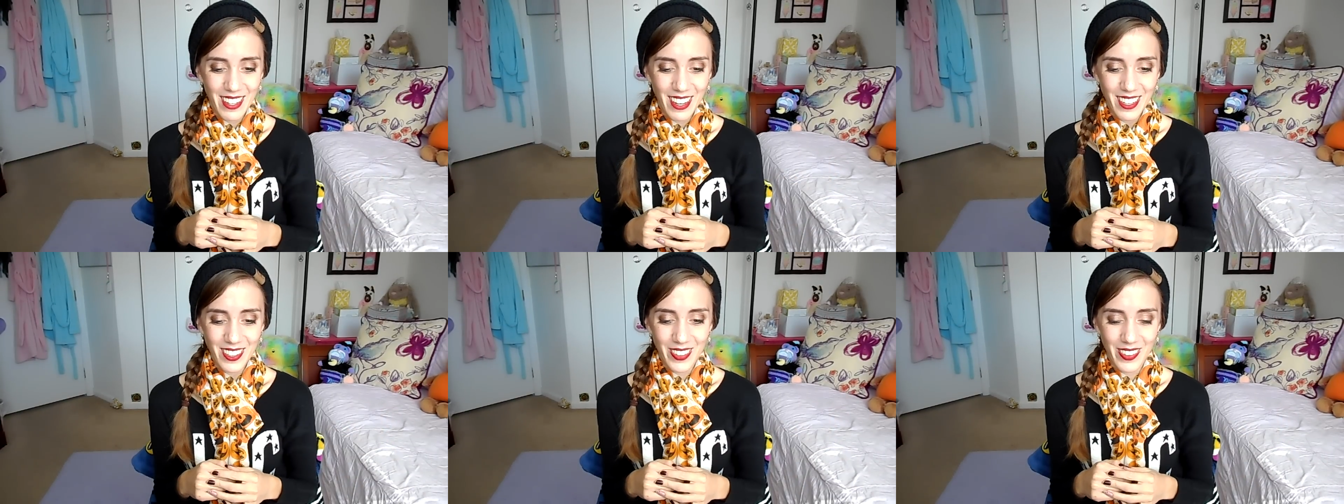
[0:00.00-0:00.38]

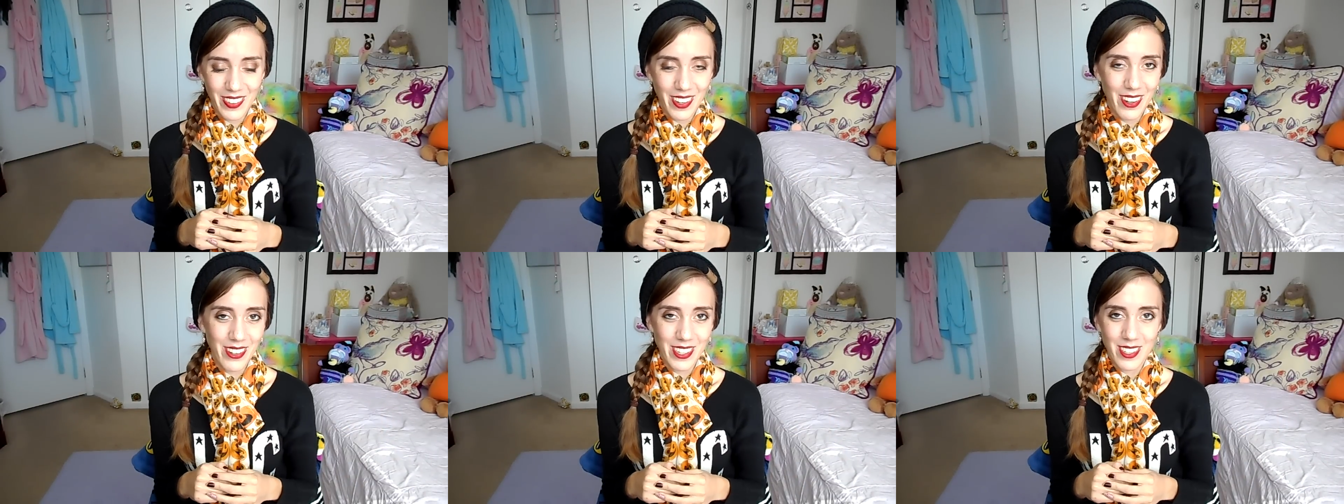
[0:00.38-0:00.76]
I don't
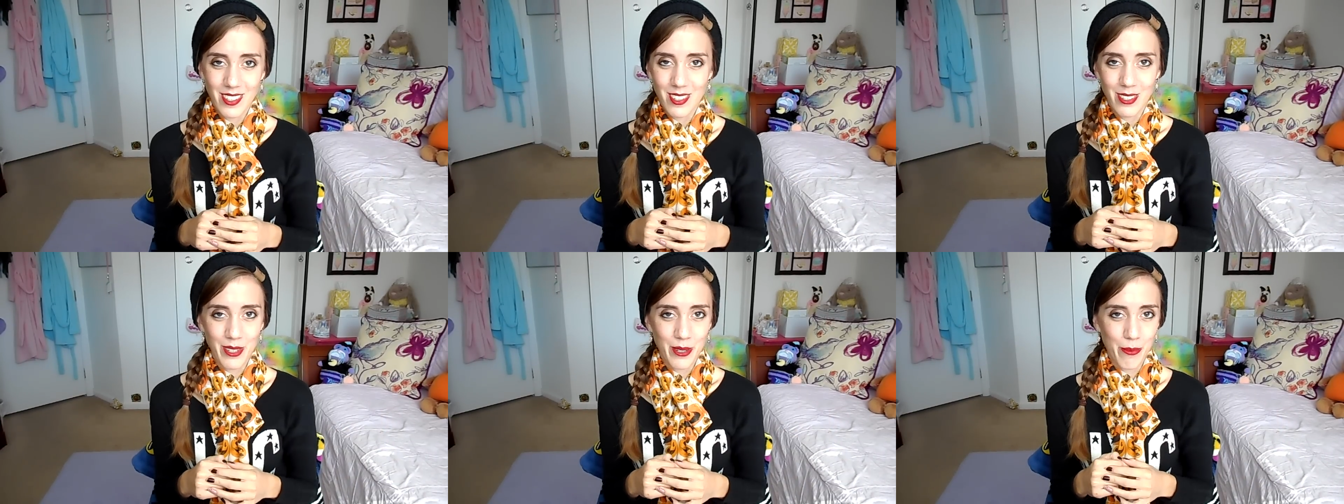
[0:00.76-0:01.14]
know, he's
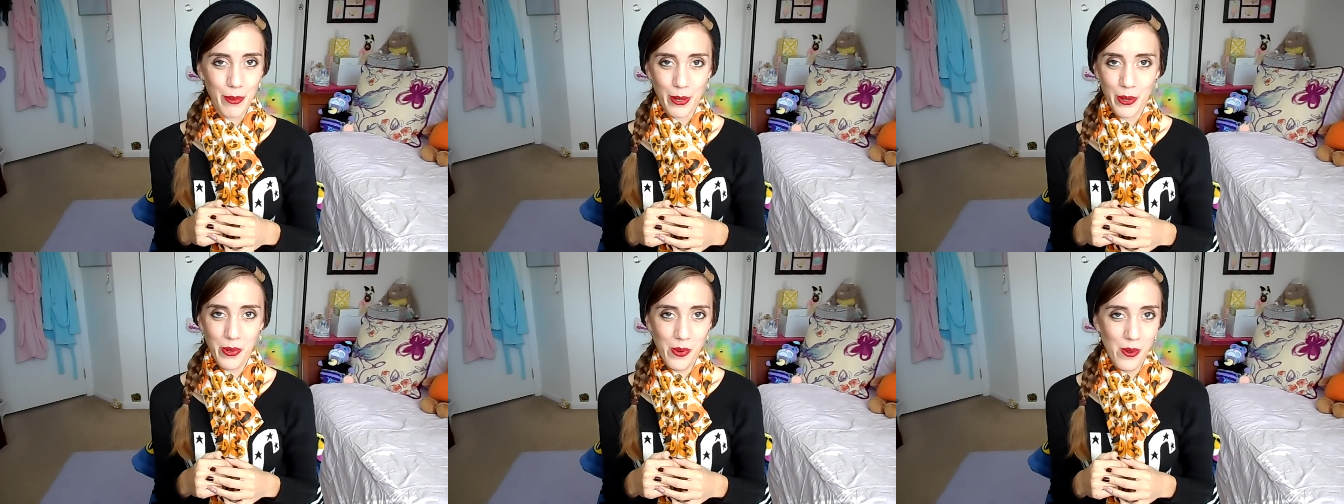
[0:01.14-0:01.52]
just super
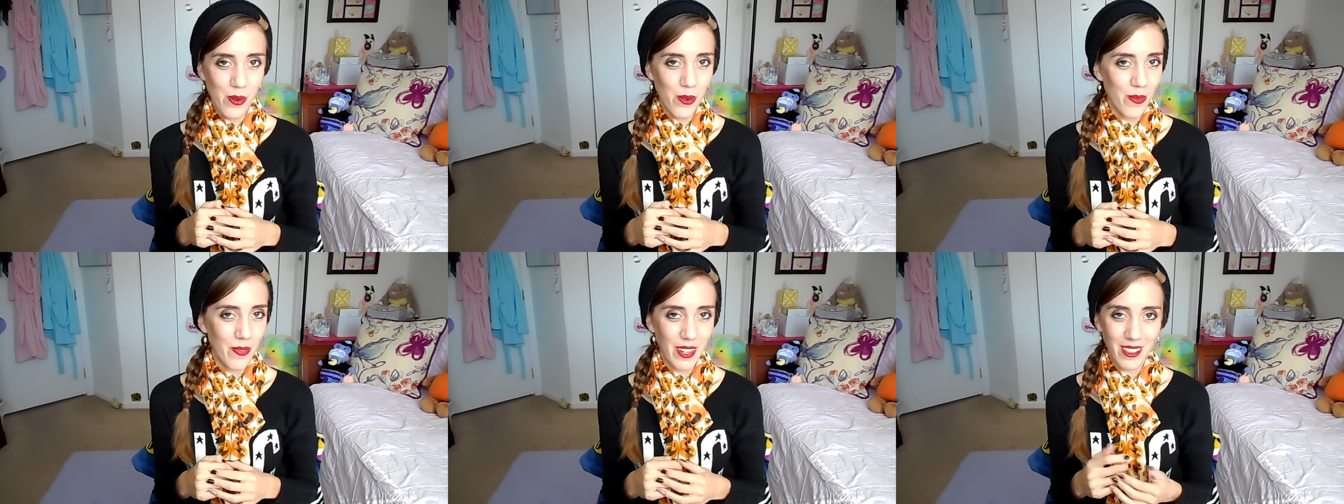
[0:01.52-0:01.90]

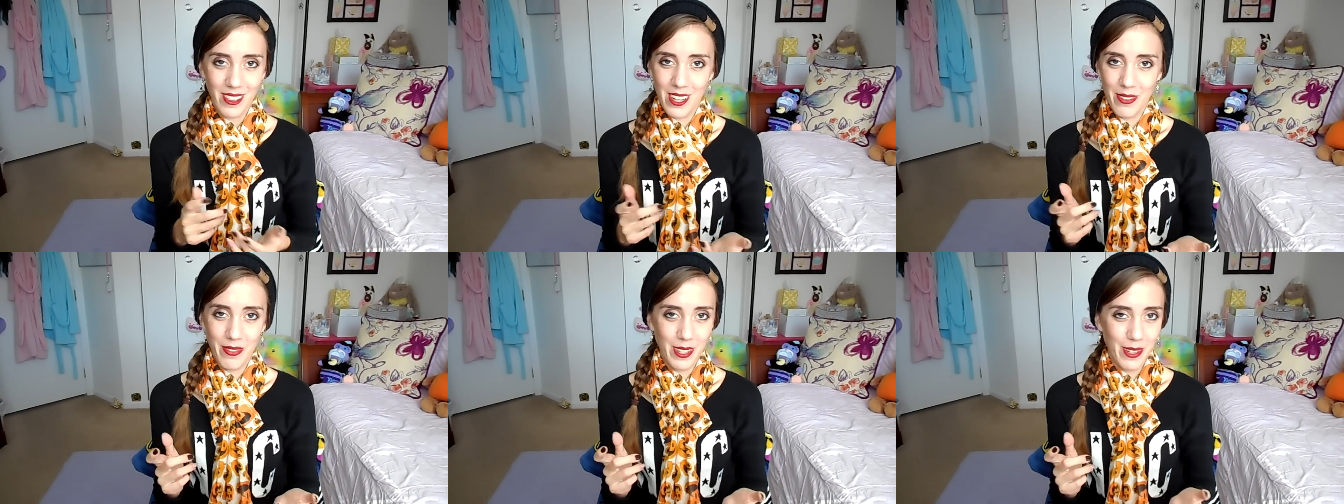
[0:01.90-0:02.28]
cool. I
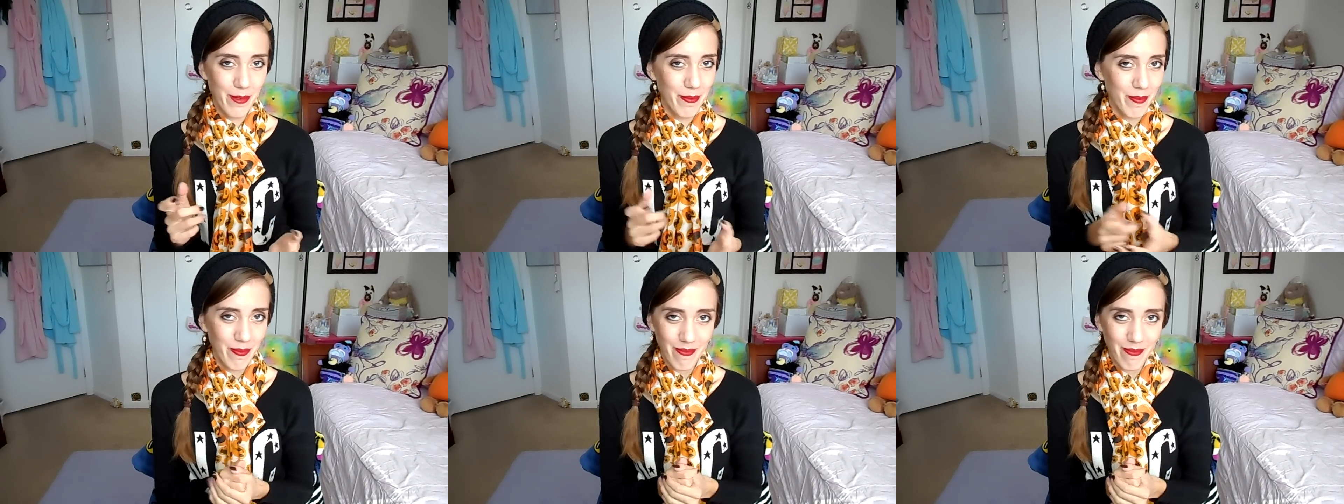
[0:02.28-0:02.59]
love him.